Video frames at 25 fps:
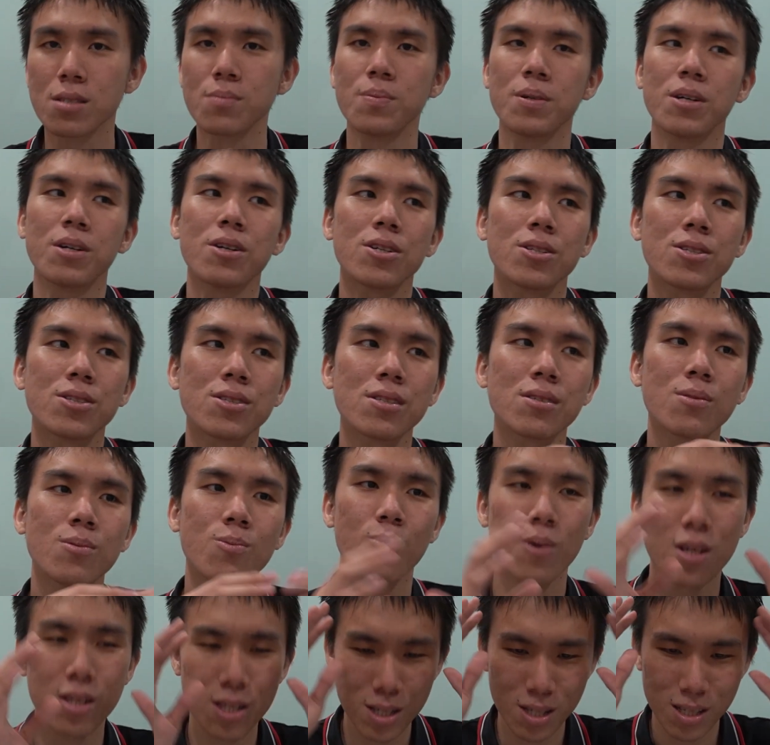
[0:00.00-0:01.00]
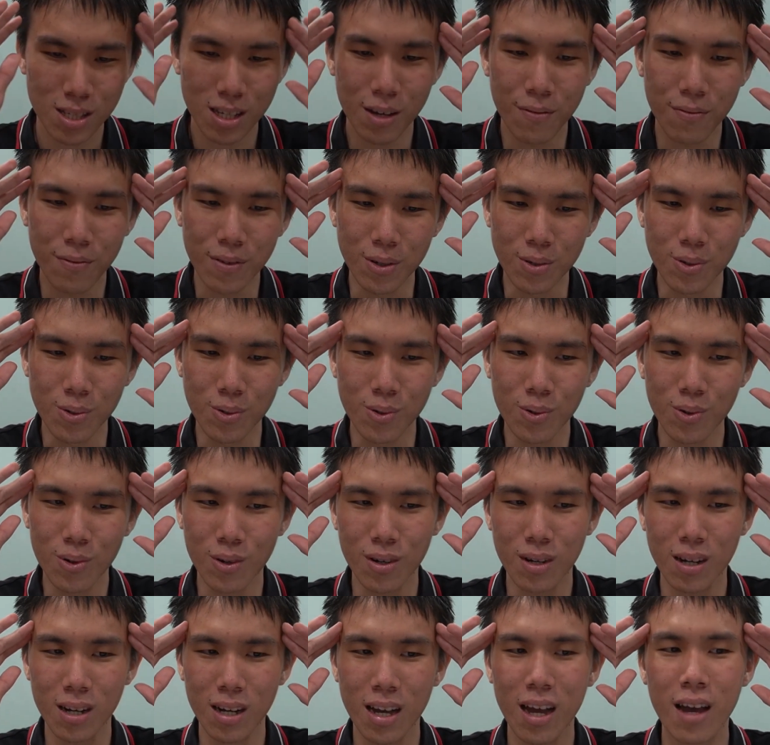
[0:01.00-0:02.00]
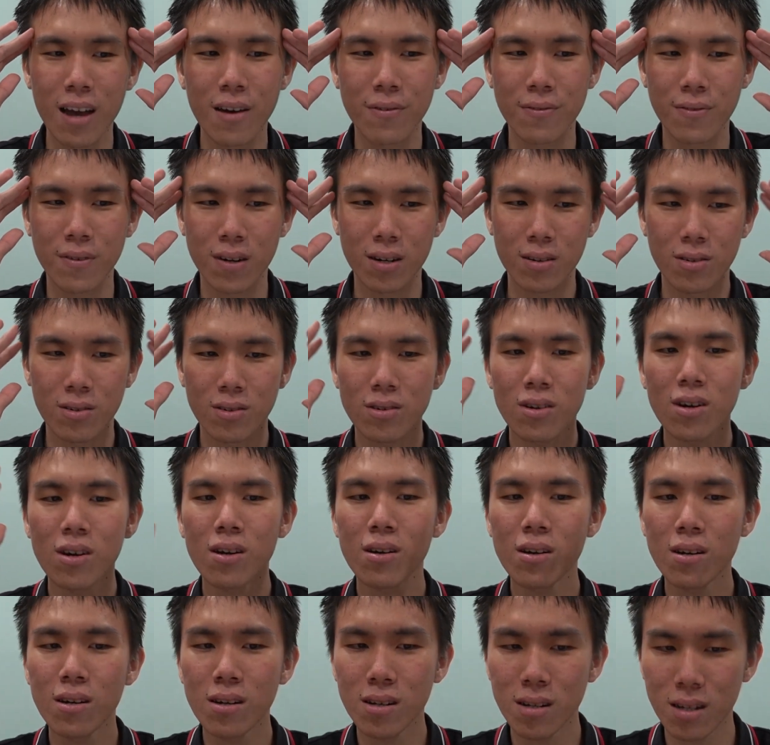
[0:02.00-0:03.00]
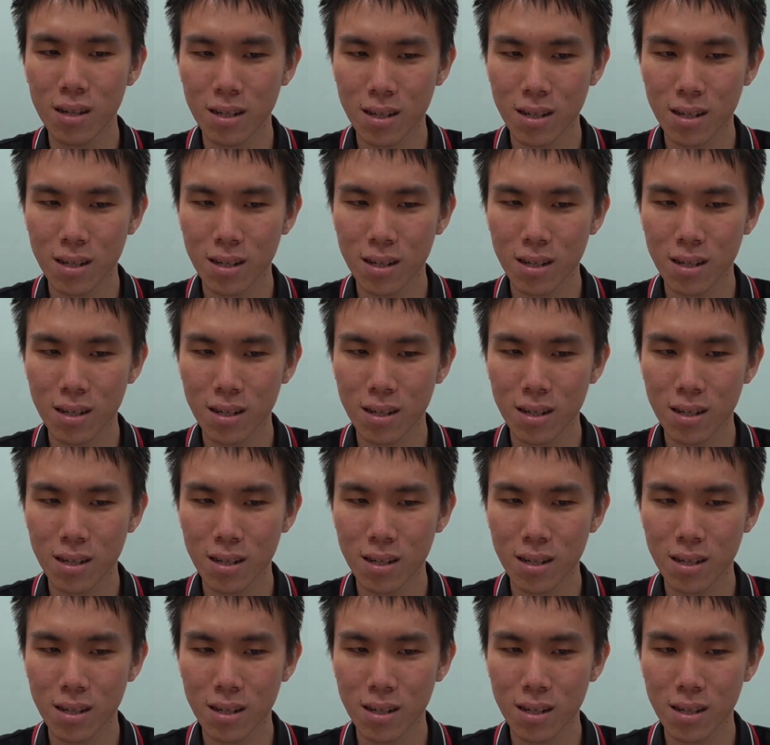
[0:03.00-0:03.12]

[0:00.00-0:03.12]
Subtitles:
Because if you have wrong